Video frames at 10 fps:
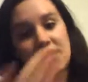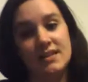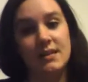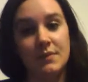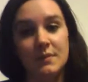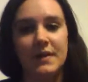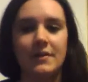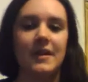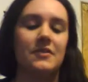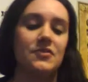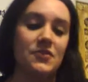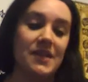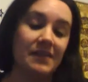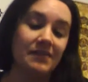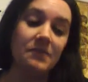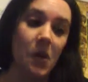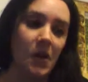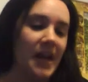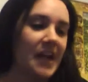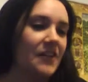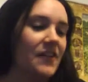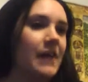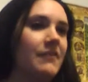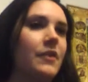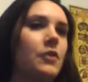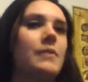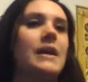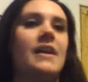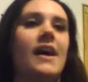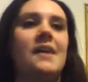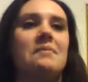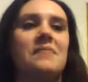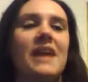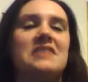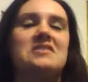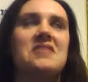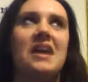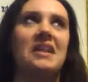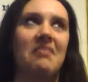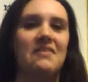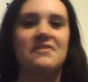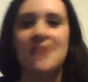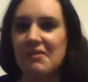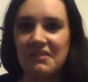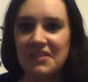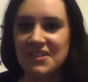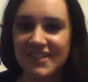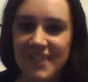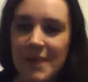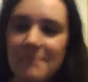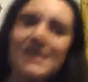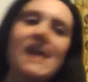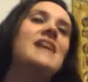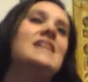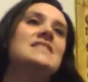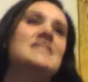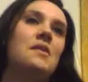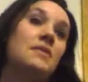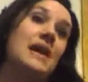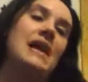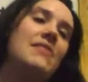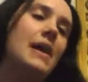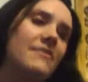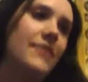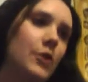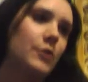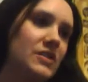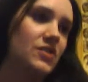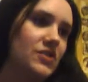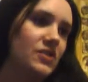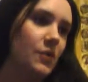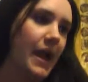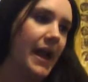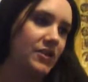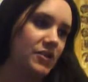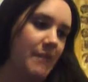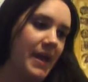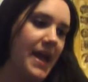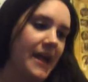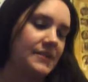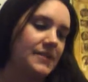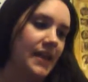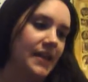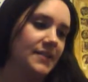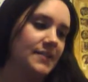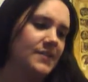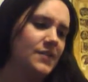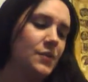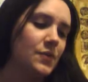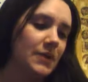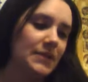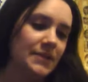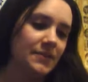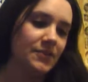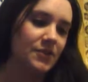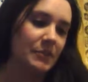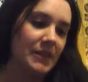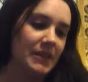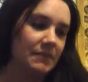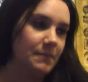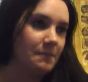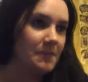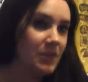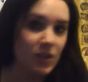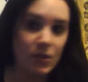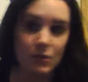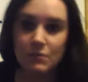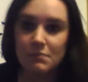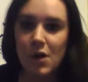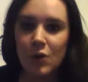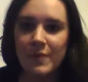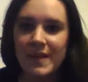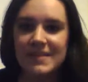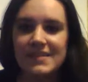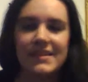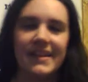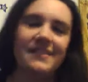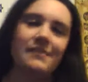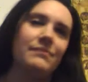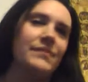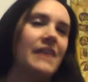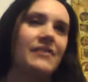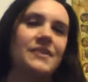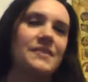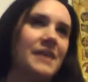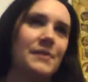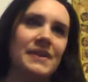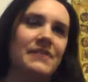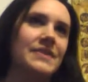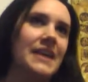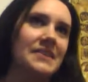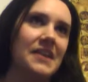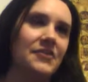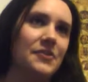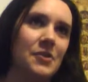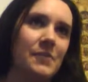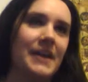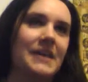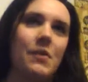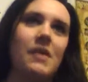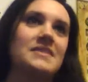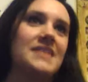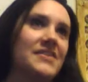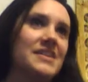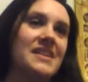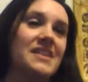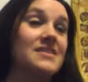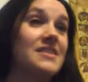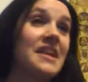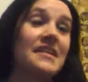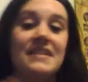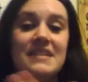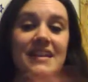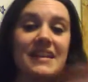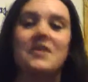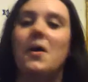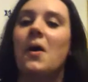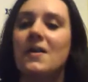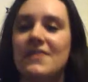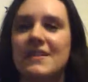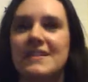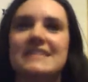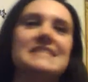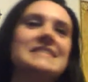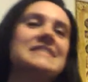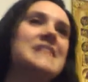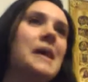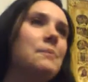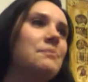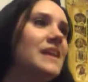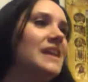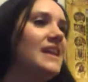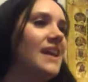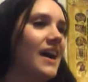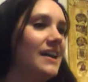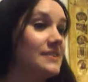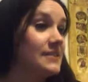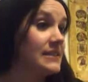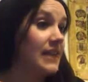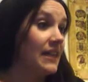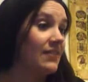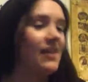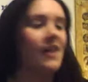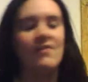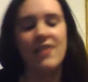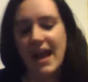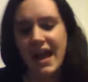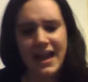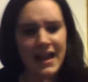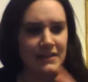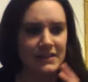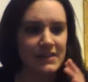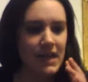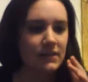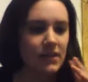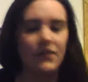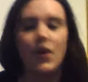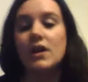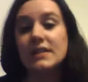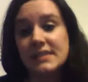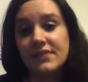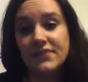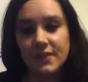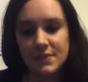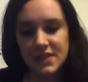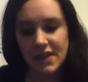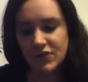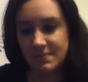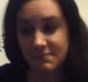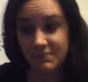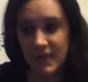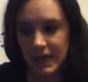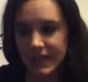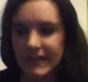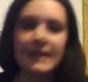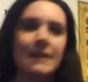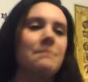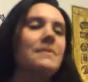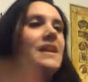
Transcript: some of the male characters have long hair in that film, and um, I just I loved how it looked on them. So in that that film is just so action packed, and it's so there's so many cute moments like never I will never not love when Hermione walks down the stairs and Harry is like in awe of her, and um, I just I love that. I just I love all except for Cedric dying and